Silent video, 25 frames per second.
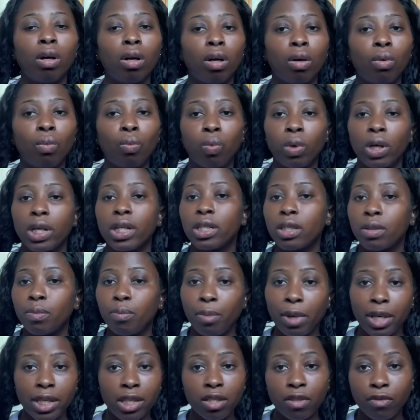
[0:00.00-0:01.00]
works
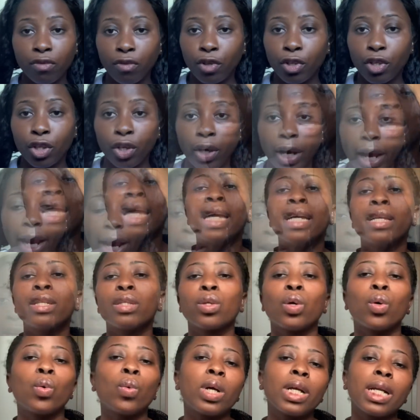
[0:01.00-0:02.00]
best for your hair.
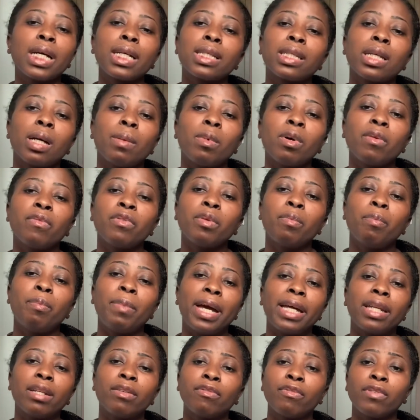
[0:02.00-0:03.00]
So what are some of the
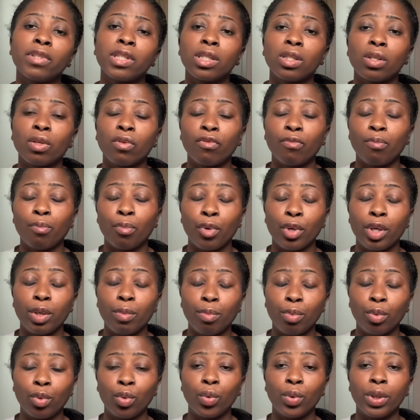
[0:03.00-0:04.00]
benefits of
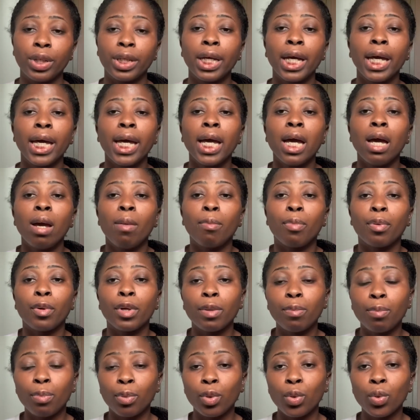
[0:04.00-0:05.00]
pre-pooing?
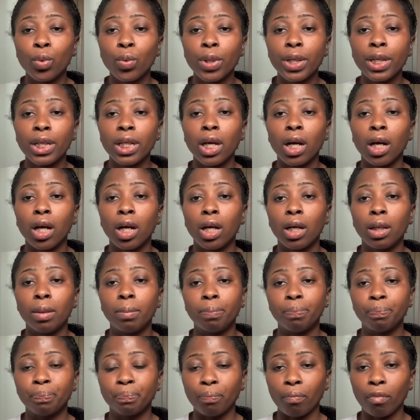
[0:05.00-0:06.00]

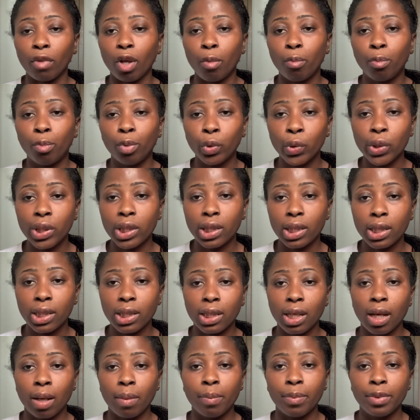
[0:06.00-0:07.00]
Pre-pooing boosts
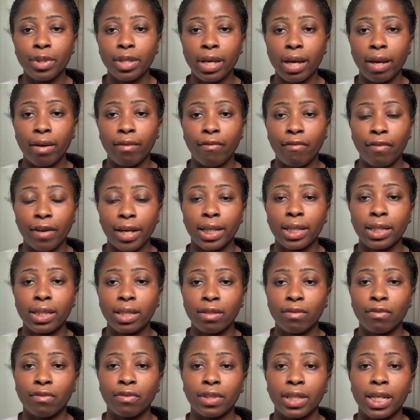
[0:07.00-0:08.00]
up the
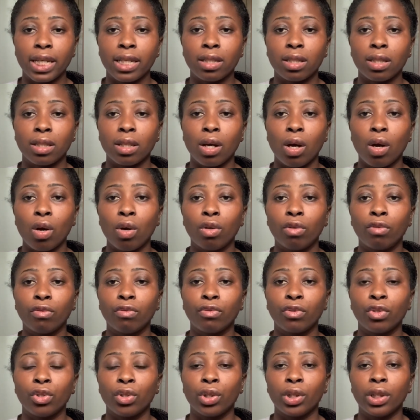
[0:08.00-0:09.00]
effectiveness of
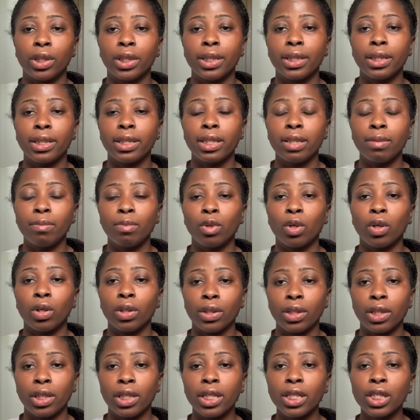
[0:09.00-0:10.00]
your deep
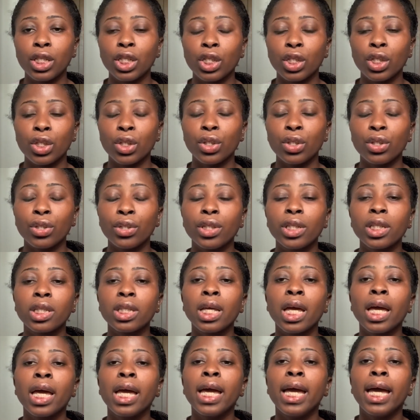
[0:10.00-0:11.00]

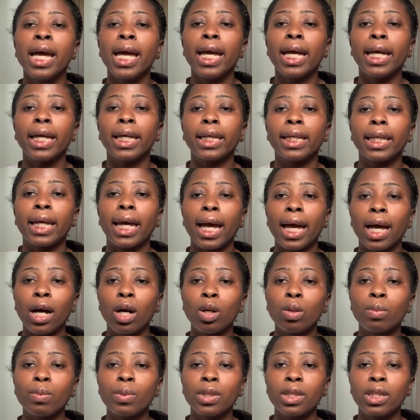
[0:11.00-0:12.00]
conditioners. It
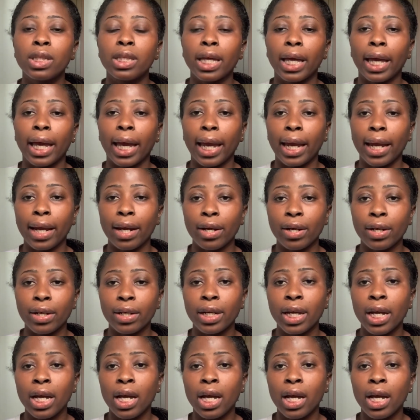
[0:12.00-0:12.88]
helps the hair,